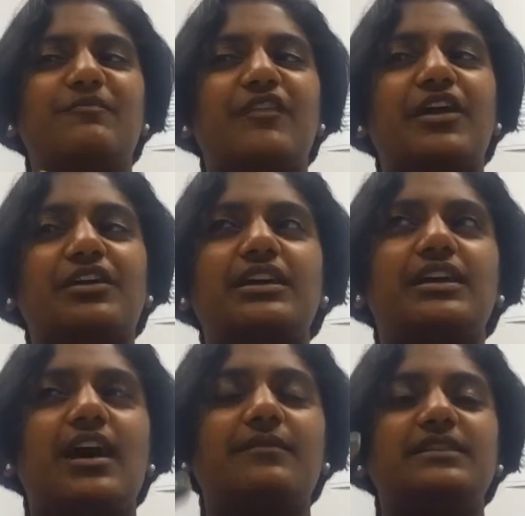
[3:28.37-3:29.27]

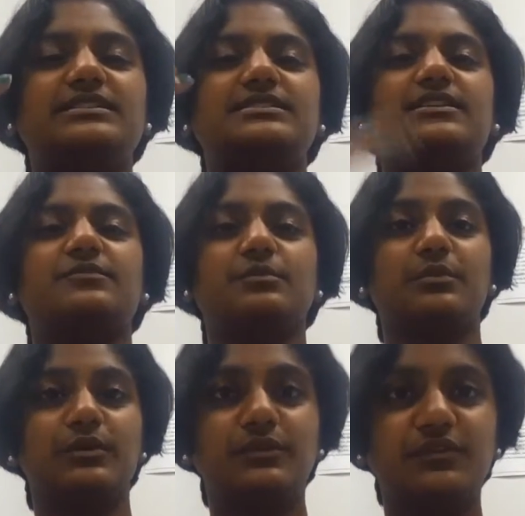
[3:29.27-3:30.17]
very obviously
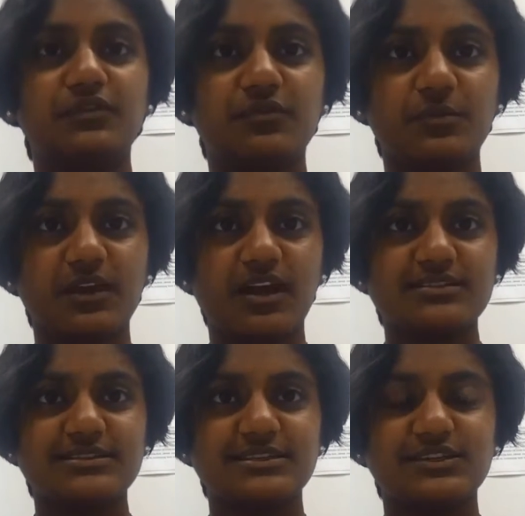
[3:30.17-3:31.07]
removed from the
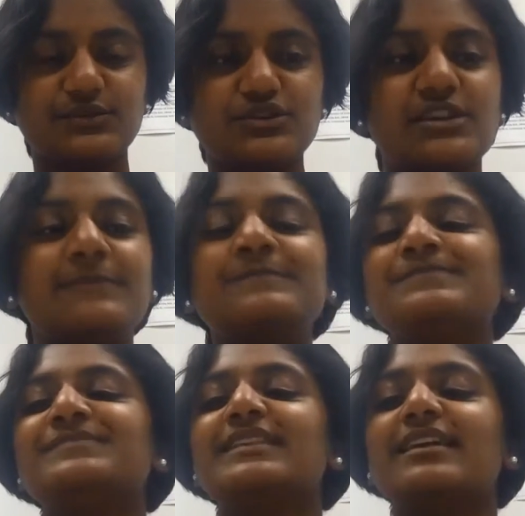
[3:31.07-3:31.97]
Constitution.
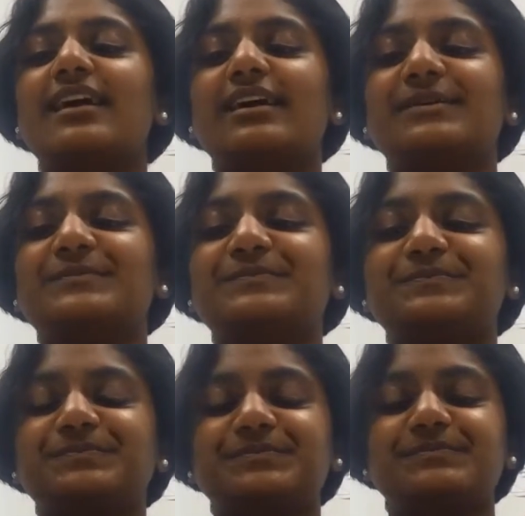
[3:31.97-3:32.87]
And
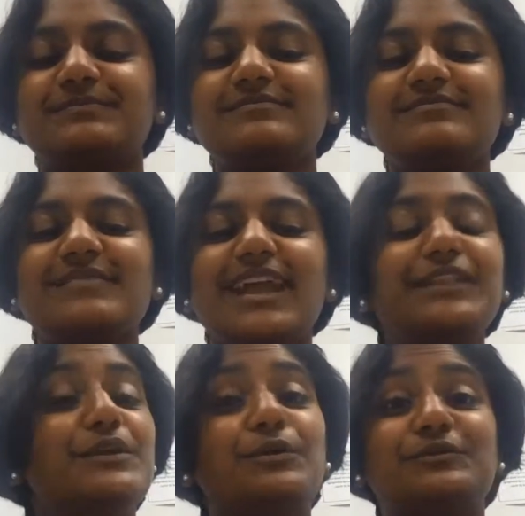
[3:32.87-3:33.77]

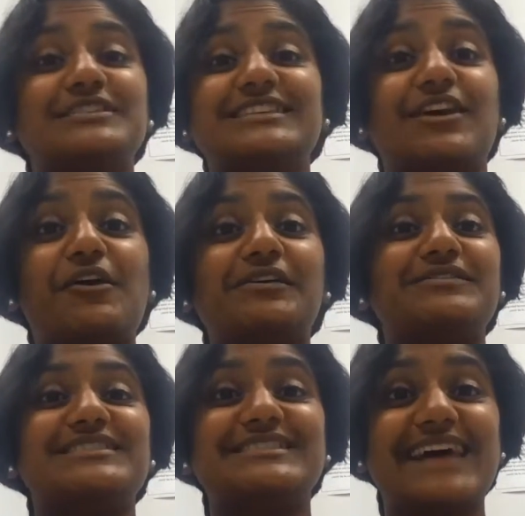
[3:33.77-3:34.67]
the only reason all of
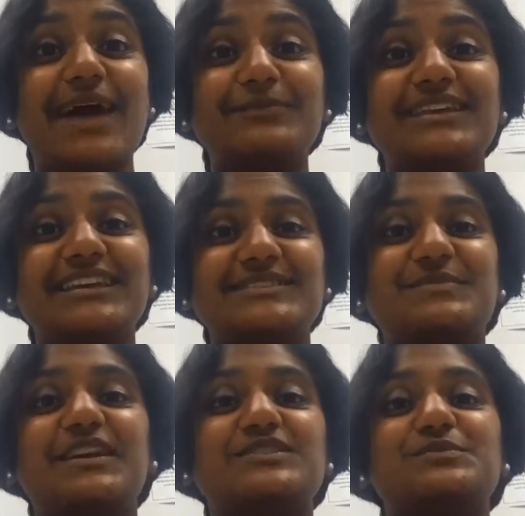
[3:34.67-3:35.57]
this is happening is
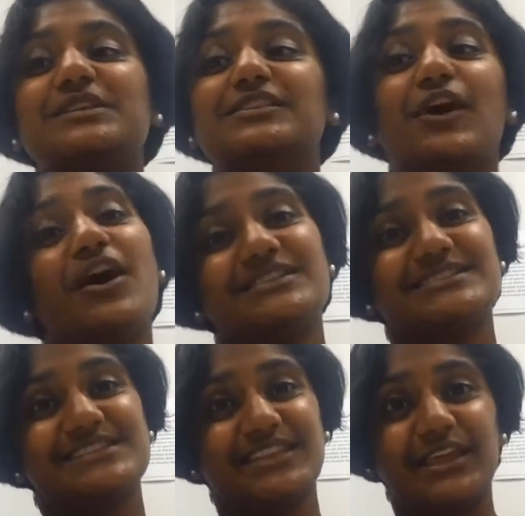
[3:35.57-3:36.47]
because we
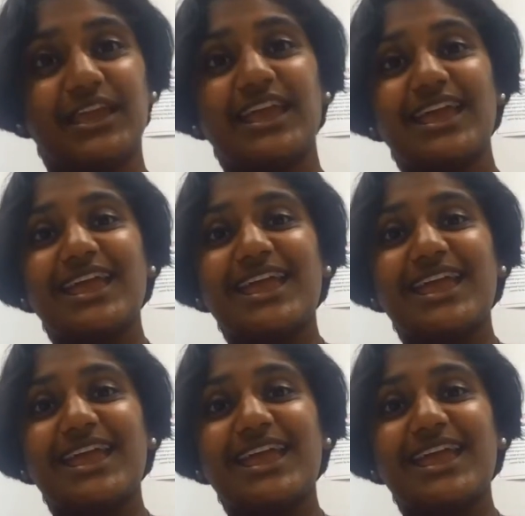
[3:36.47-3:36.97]
lost the